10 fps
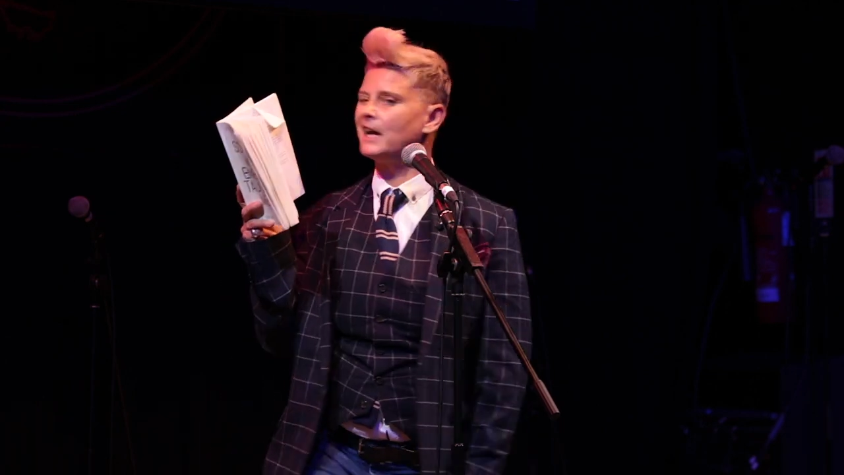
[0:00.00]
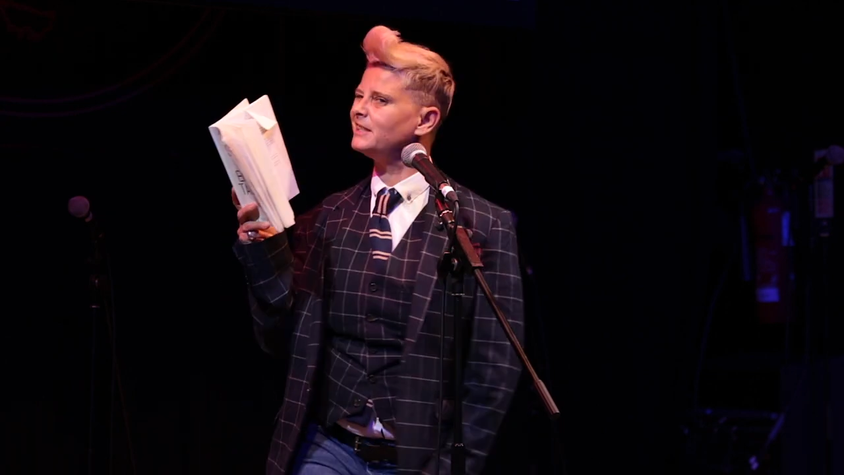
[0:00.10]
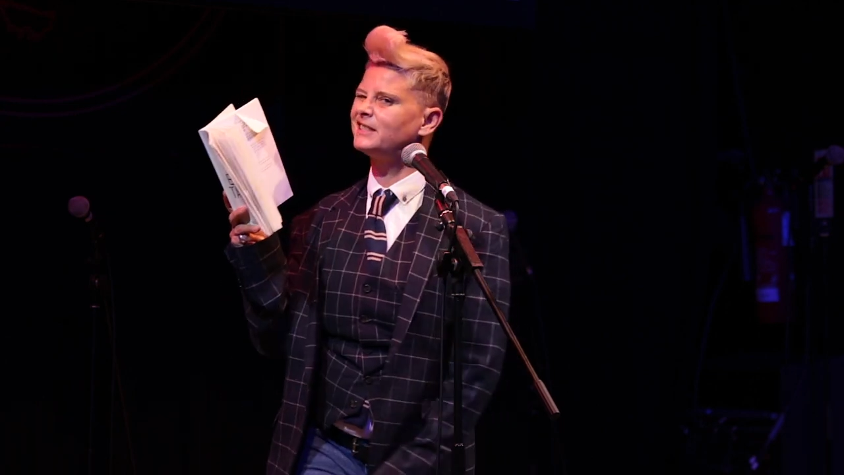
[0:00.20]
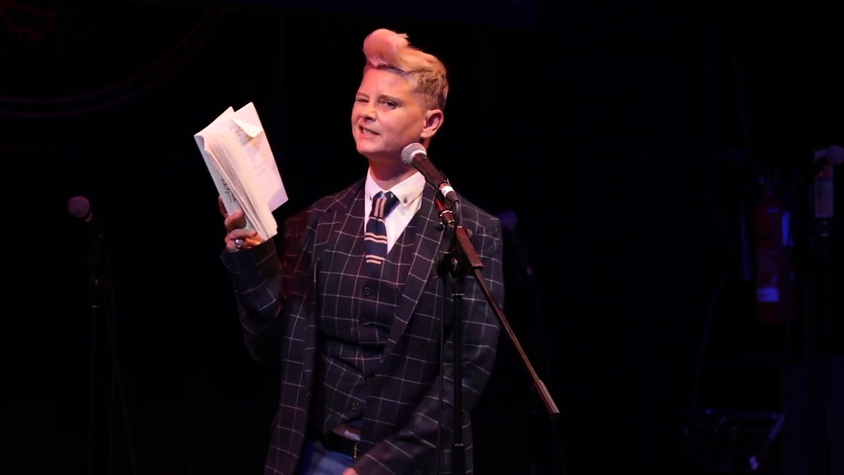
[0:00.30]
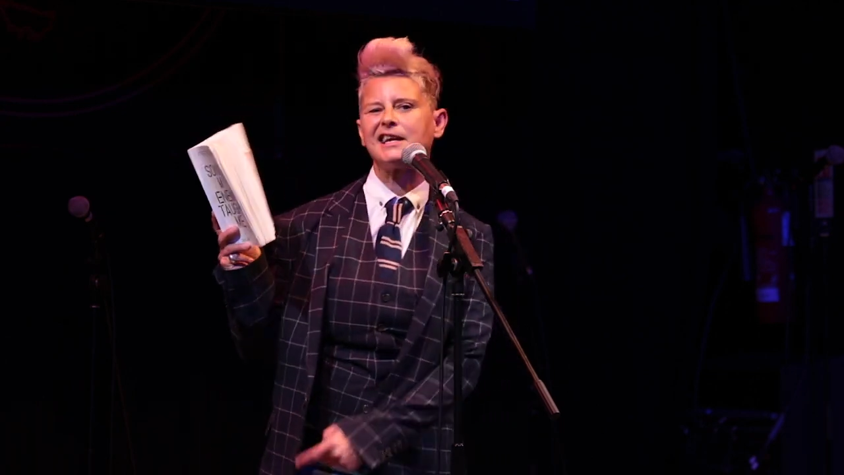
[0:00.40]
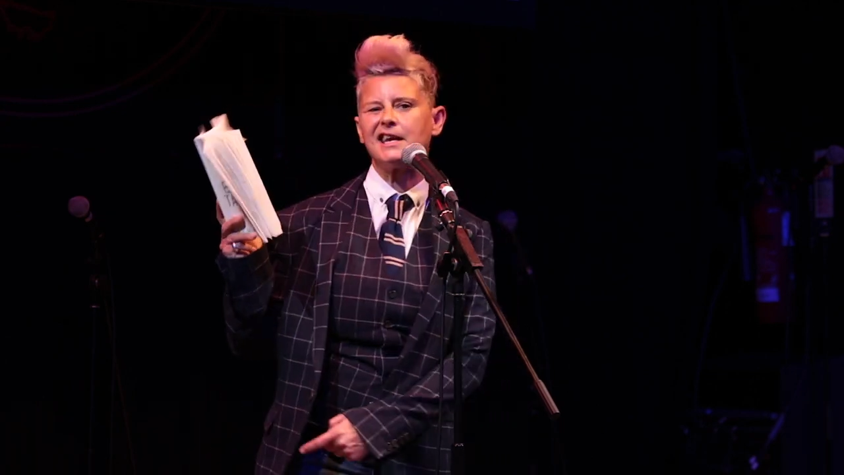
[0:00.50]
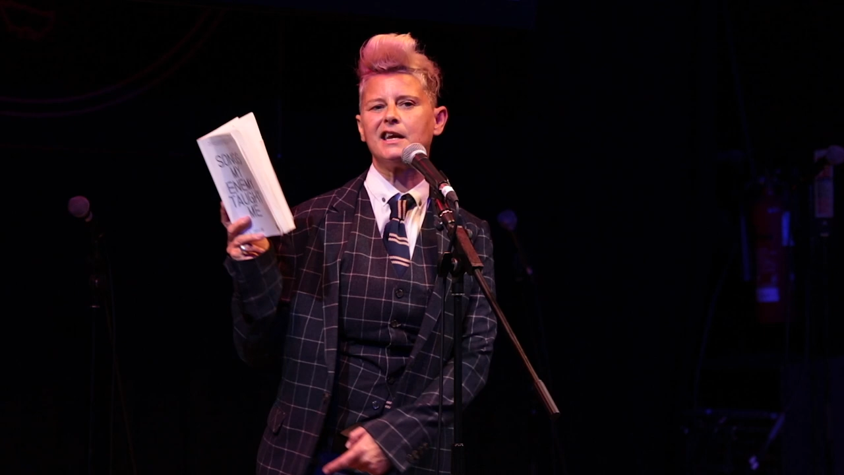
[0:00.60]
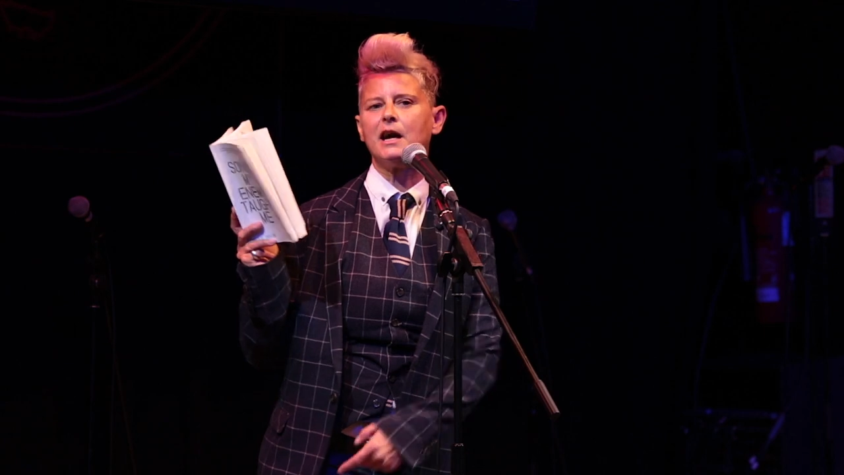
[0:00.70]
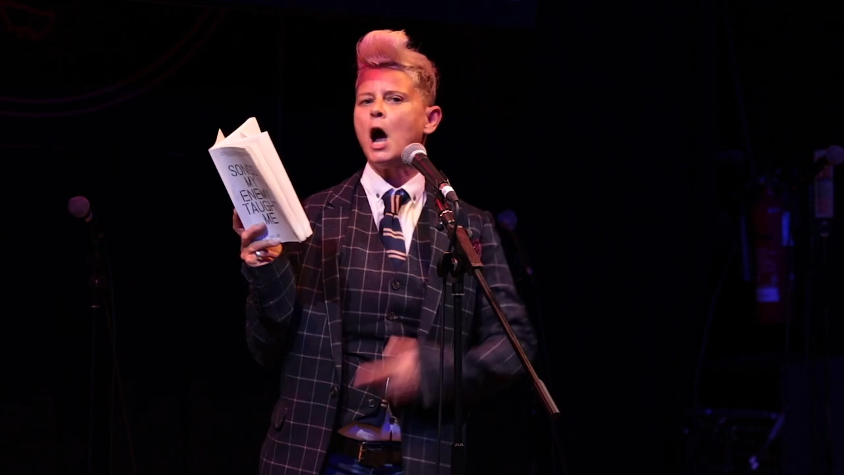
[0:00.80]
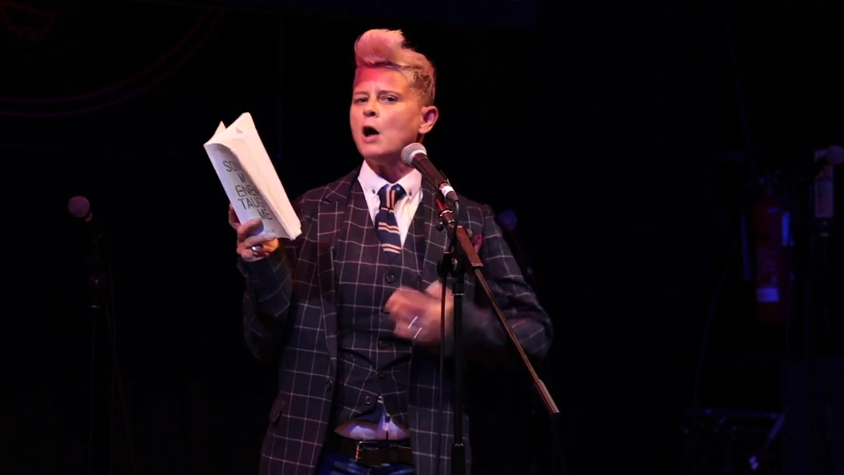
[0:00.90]
I
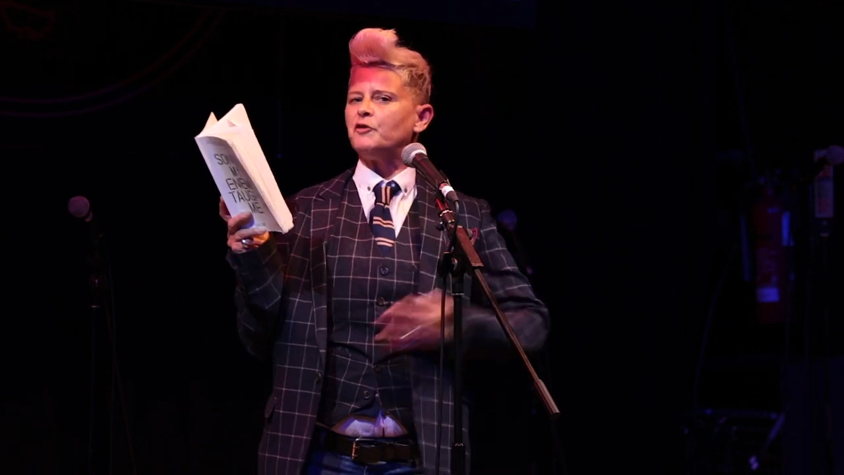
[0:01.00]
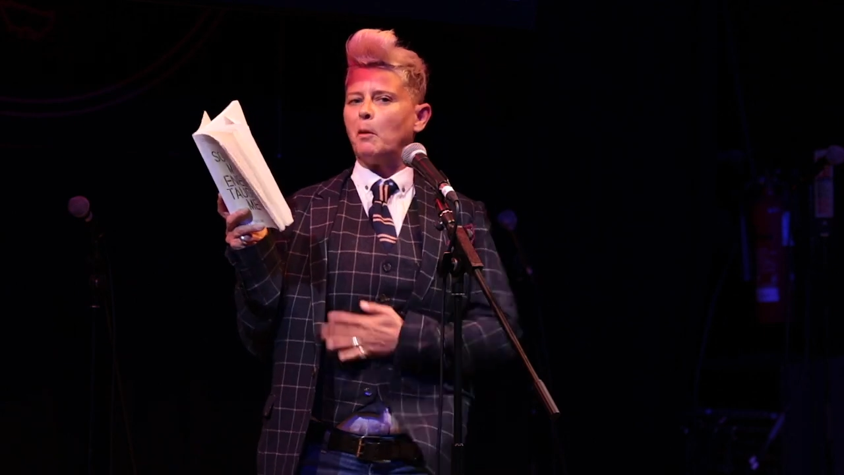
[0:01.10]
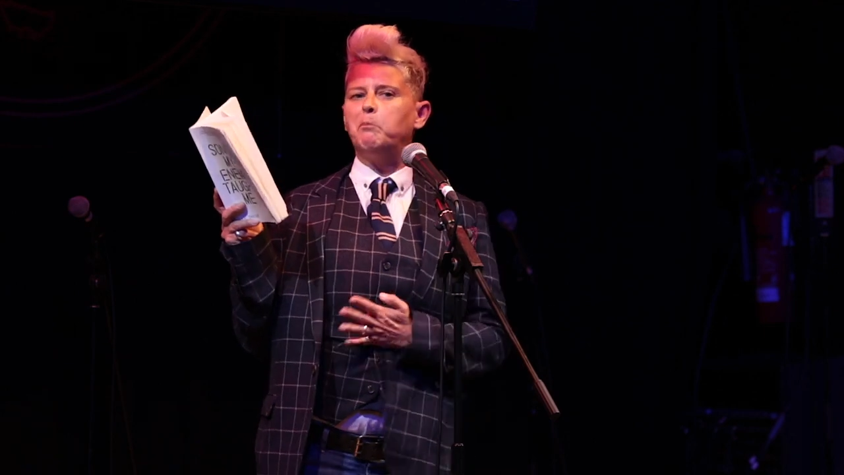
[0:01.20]
sing the